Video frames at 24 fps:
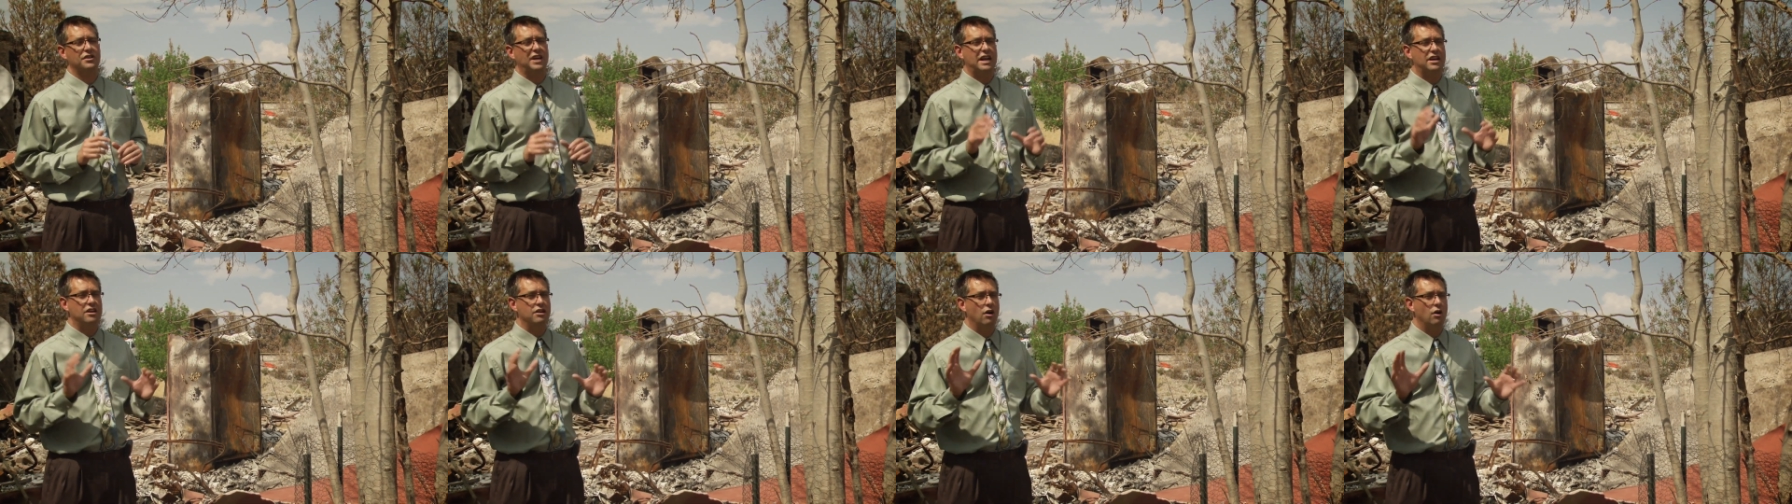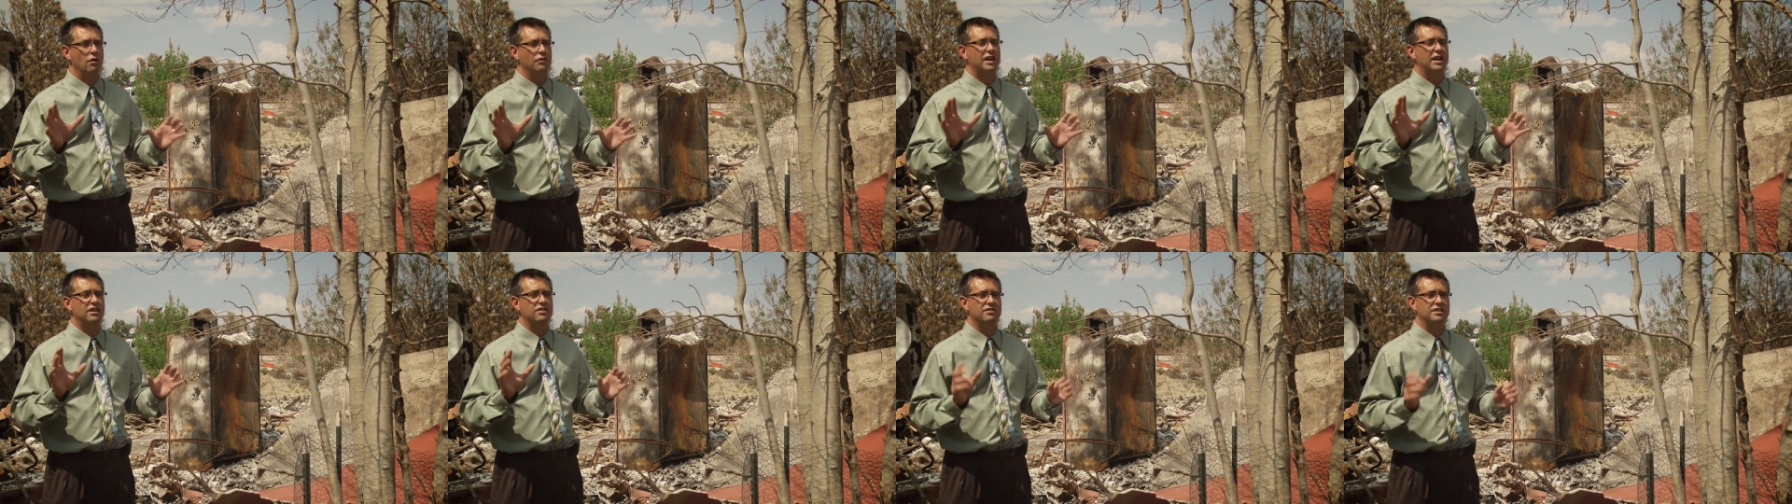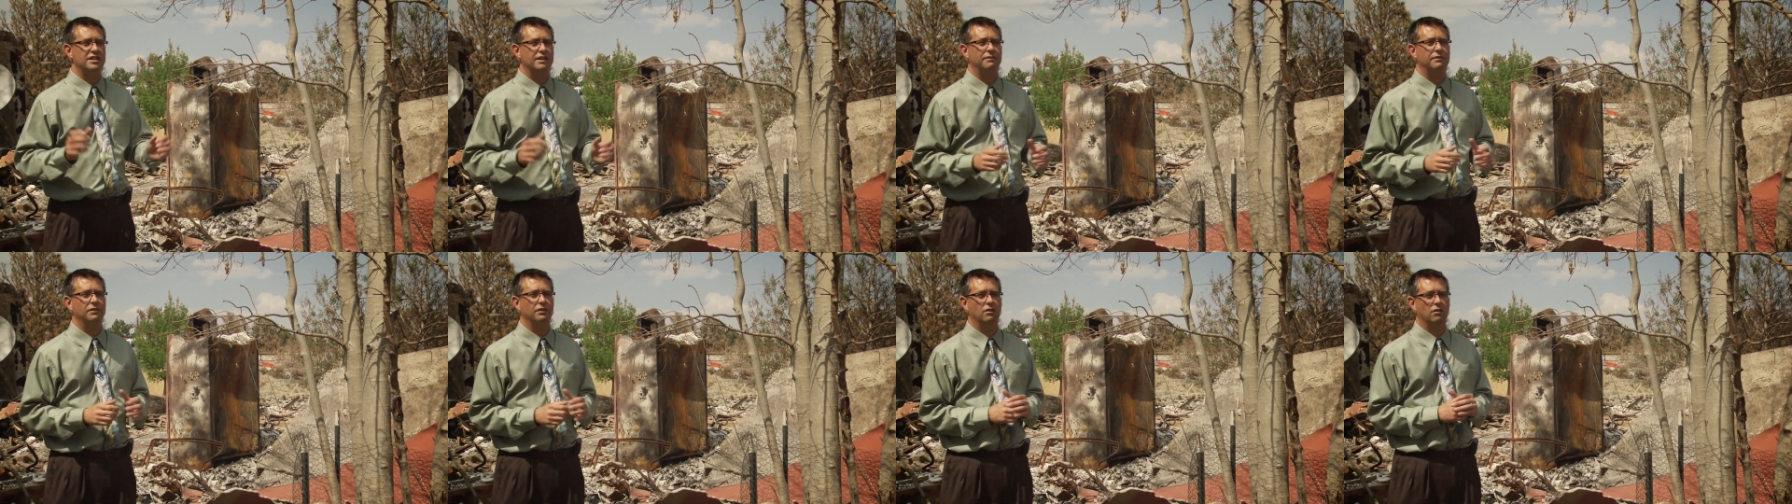I know that's
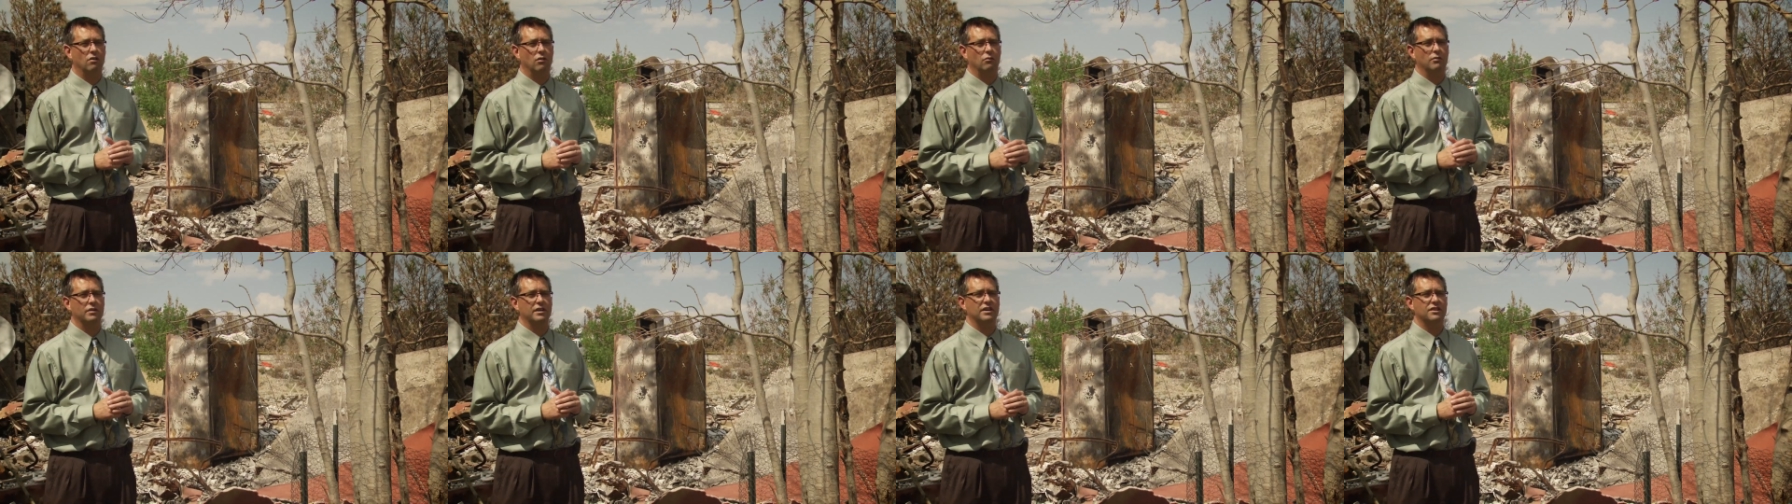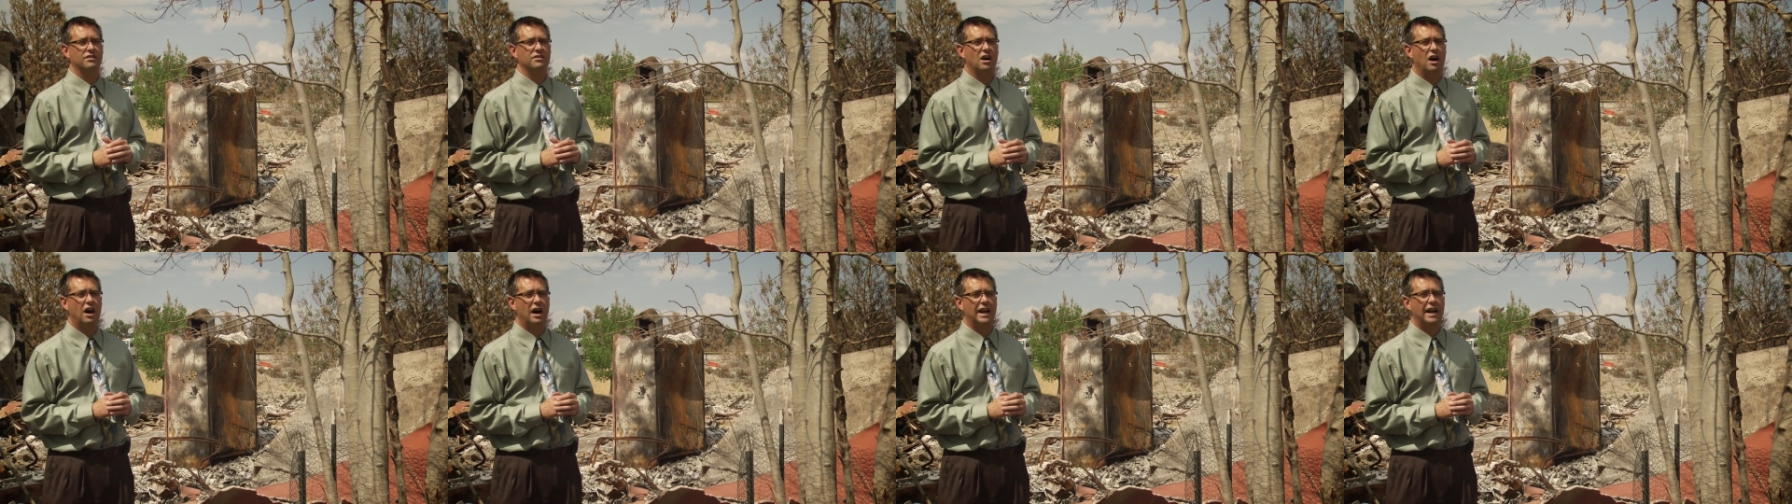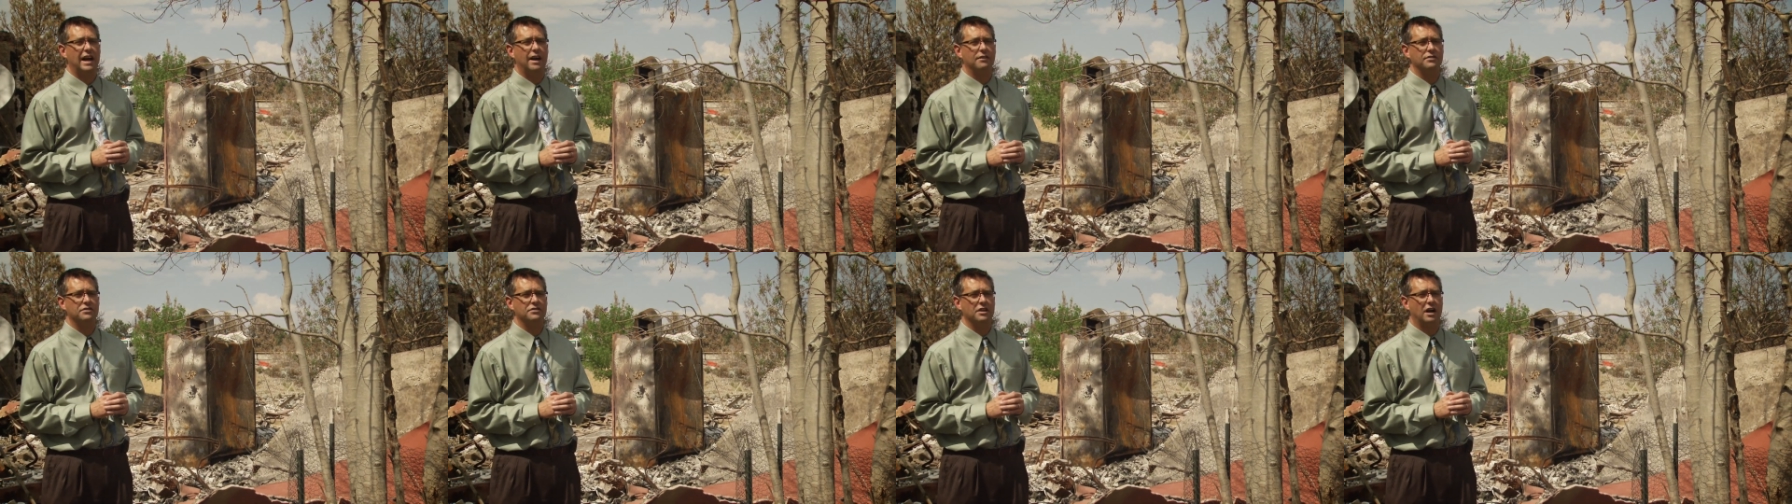difficult when it's hot
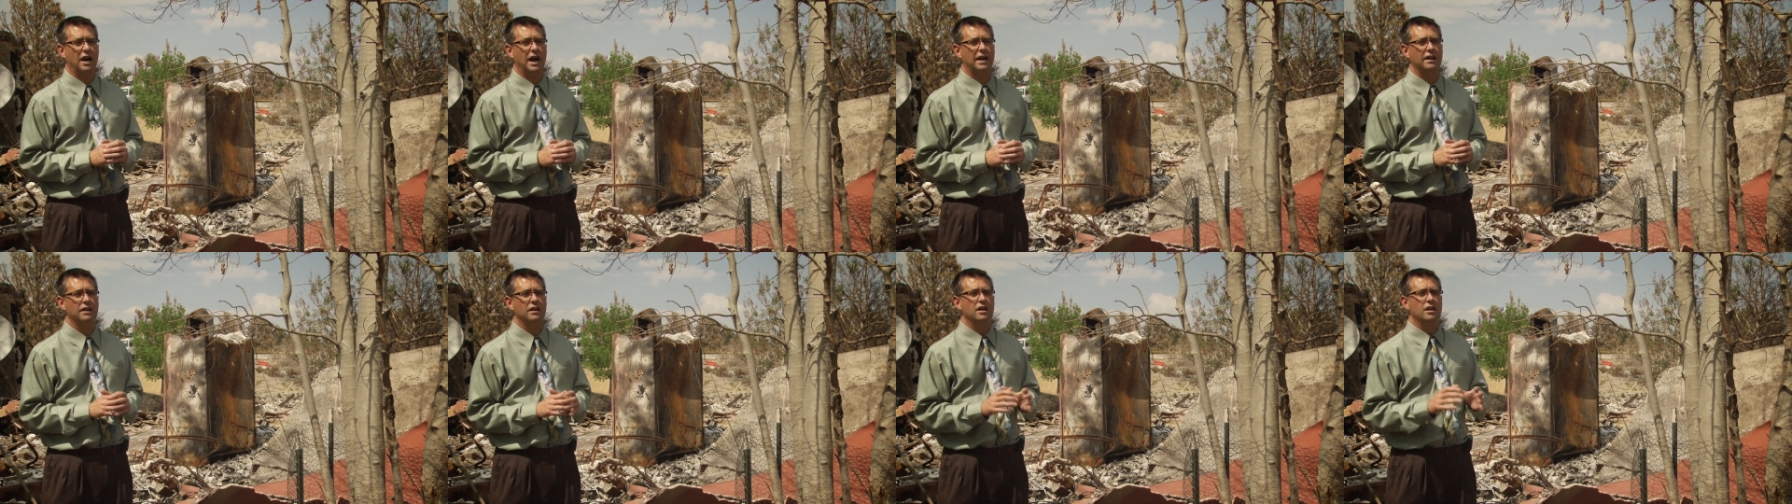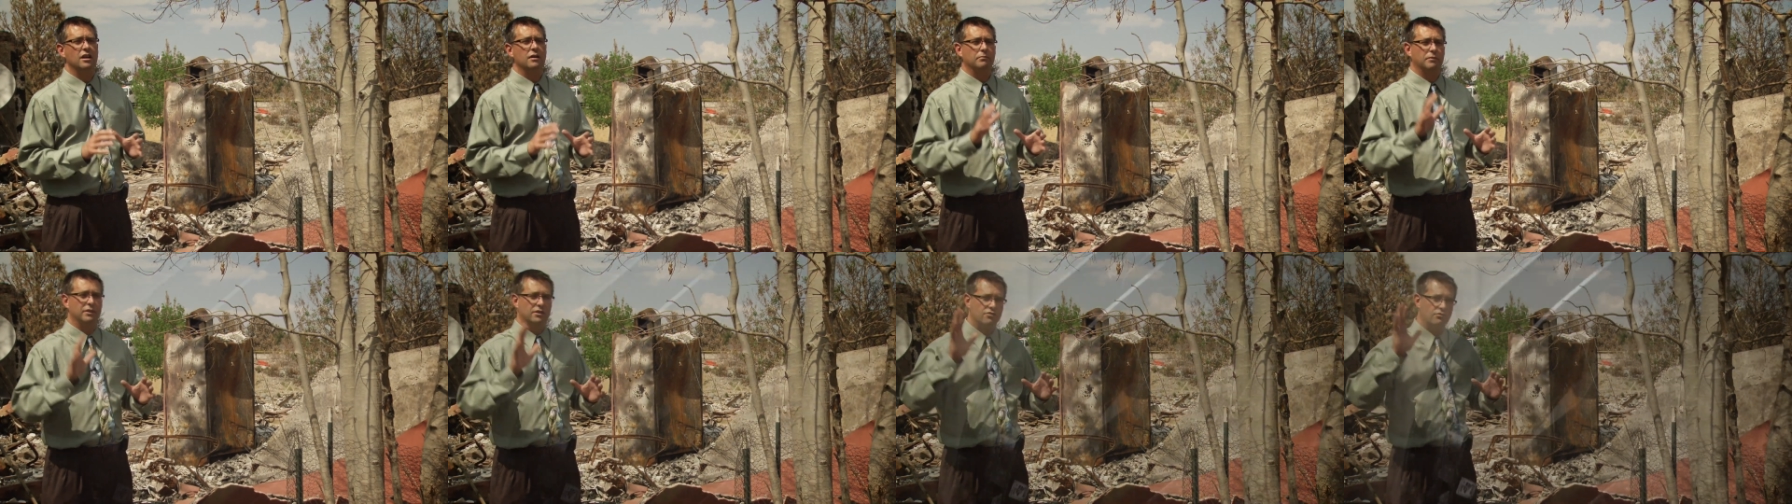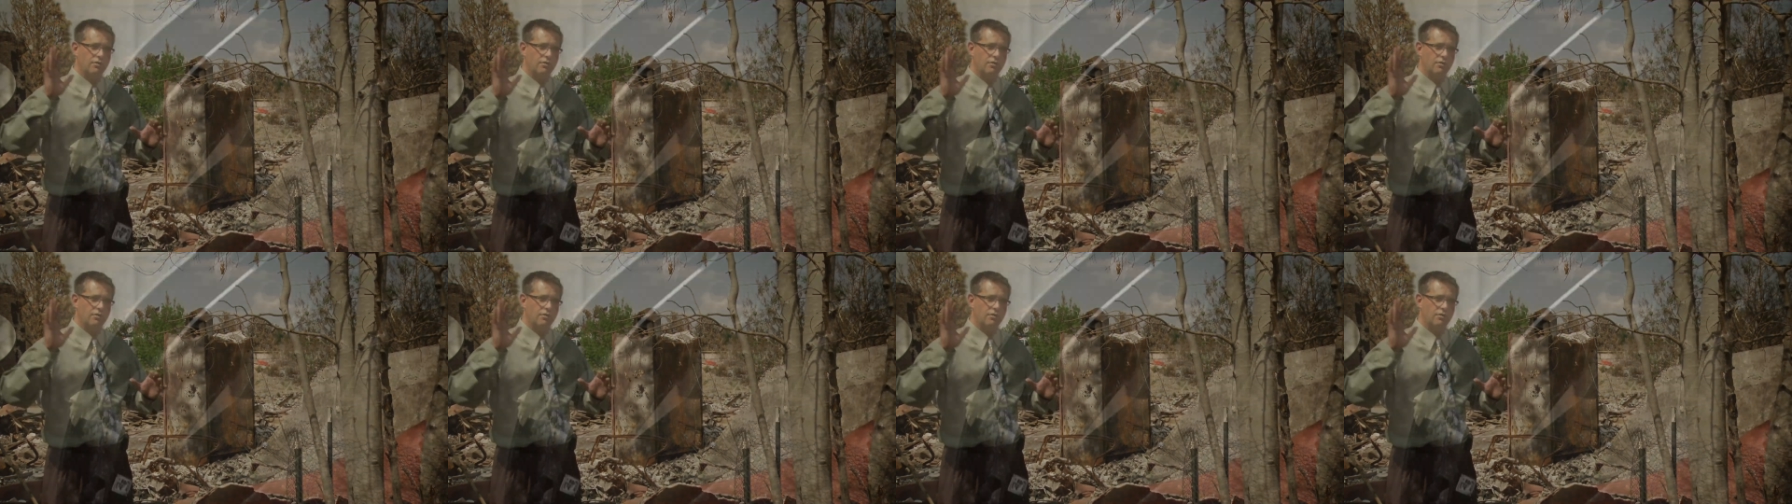outside, but